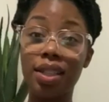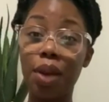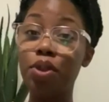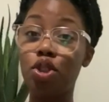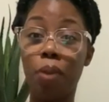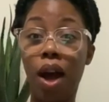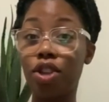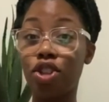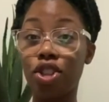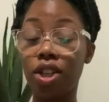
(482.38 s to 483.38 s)
It was too
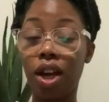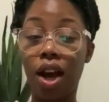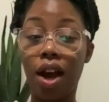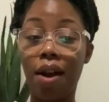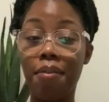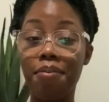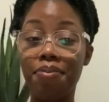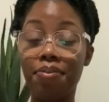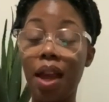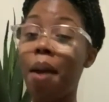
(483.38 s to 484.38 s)
much.
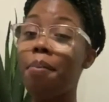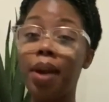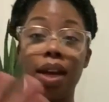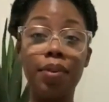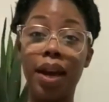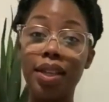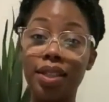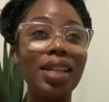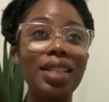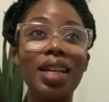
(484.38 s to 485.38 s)
But
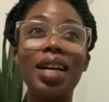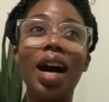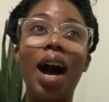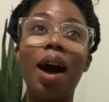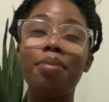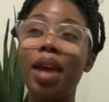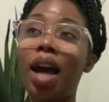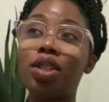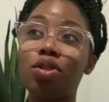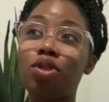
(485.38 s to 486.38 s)
anyways, yeah,
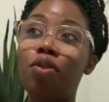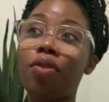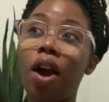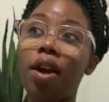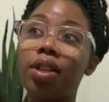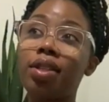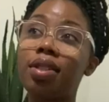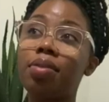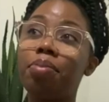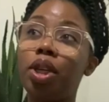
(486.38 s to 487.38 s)
so far it's
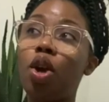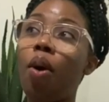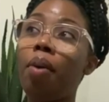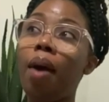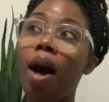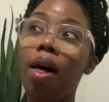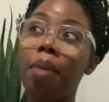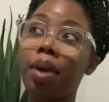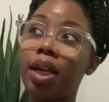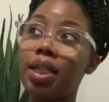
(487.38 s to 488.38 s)
been going well.
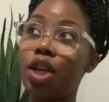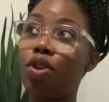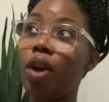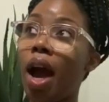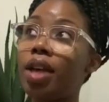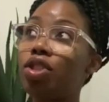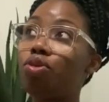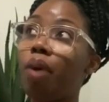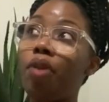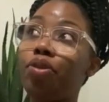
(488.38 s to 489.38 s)
I'm going to take you guys
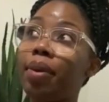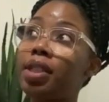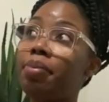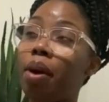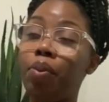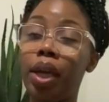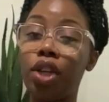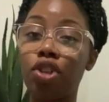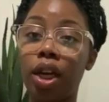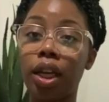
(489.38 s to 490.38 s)
throughout the rest of my week,
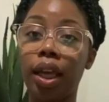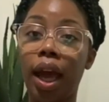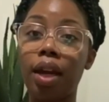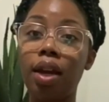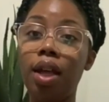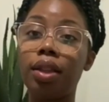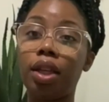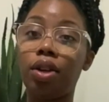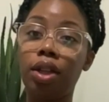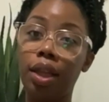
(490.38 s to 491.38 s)
try to get
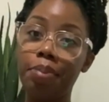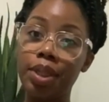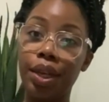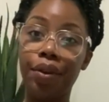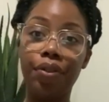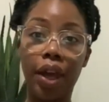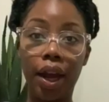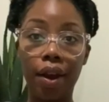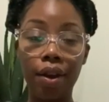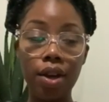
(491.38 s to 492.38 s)
little clips here and
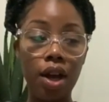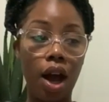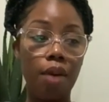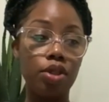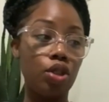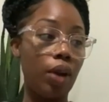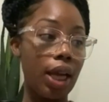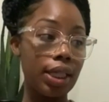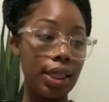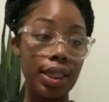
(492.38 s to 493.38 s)
there, so you guys
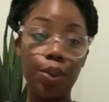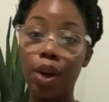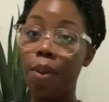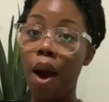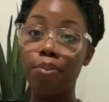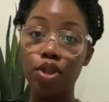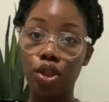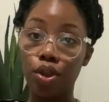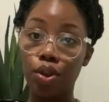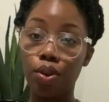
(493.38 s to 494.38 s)
can see what I'm up
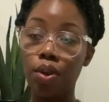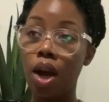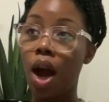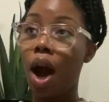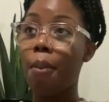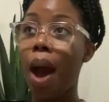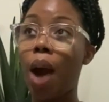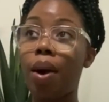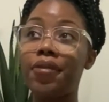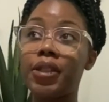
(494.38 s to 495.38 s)
to, how
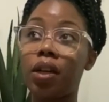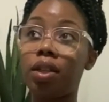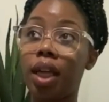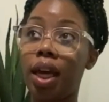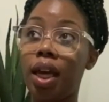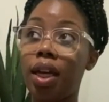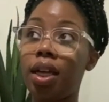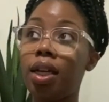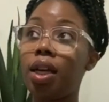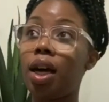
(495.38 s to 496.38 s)
I've settled in,
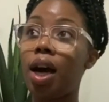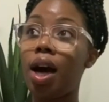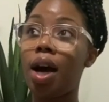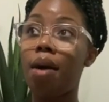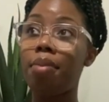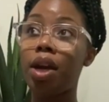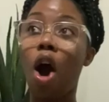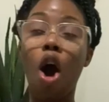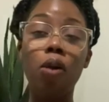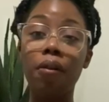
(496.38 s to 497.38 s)
and
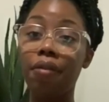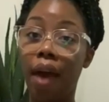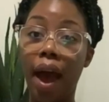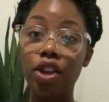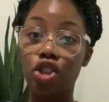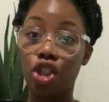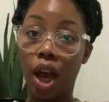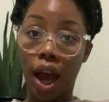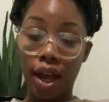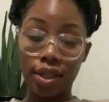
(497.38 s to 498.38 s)
all of that
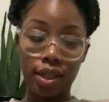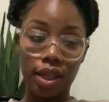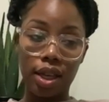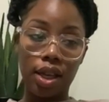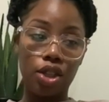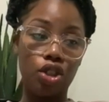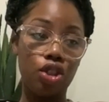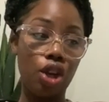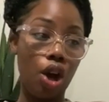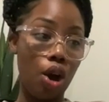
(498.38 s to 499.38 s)
jazz.
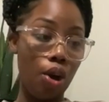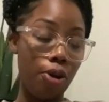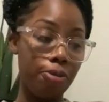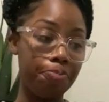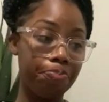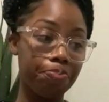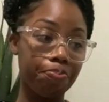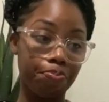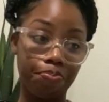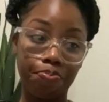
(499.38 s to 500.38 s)
So
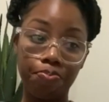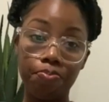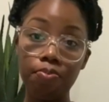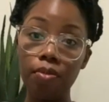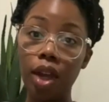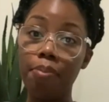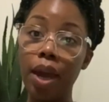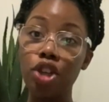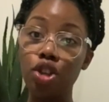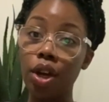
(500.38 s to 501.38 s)

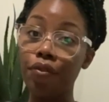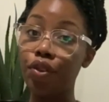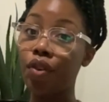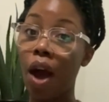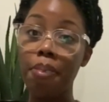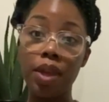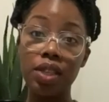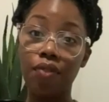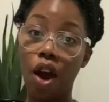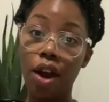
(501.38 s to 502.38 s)
make sure if you've gotten this
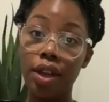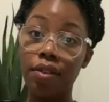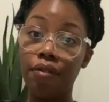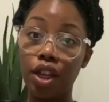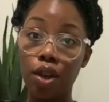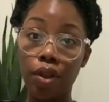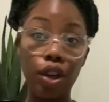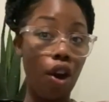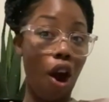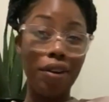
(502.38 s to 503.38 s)
far in the video that
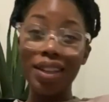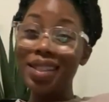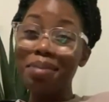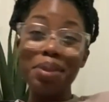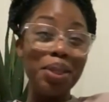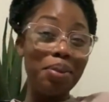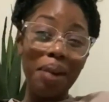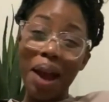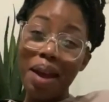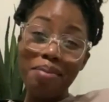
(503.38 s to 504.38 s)
you're already
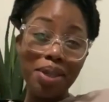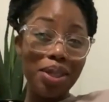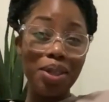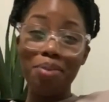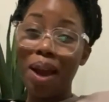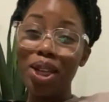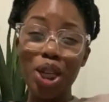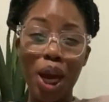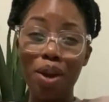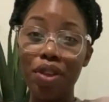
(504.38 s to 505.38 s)
subscribed to my
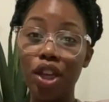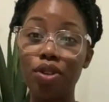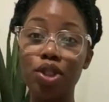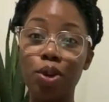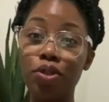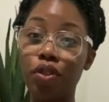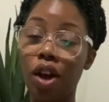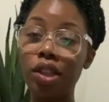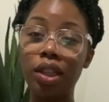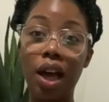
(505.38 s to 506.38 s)
channel. Thank you so much for
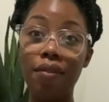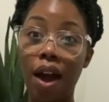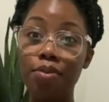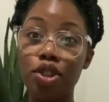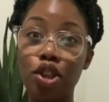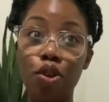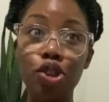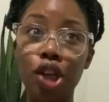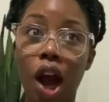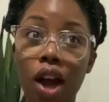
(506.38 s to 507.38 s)
all the love. I'm so
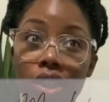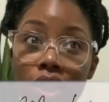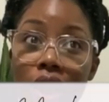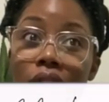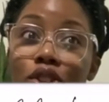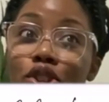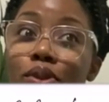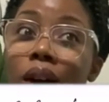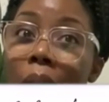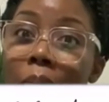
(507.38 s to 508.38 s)
shocked to
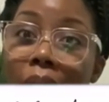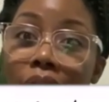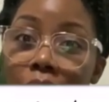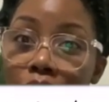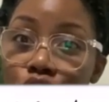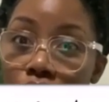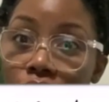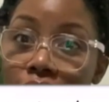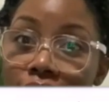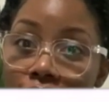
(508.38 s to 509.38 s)
come back on my channel
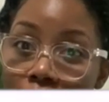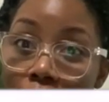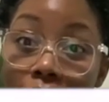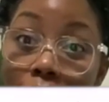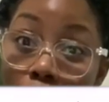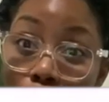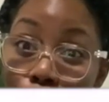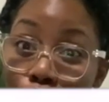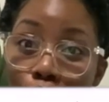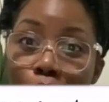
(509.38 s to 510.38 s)
and see my
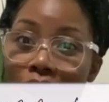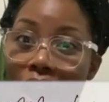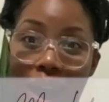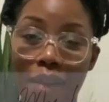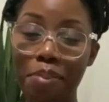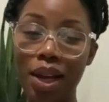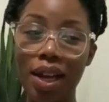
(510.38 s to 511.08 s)
numbers going up.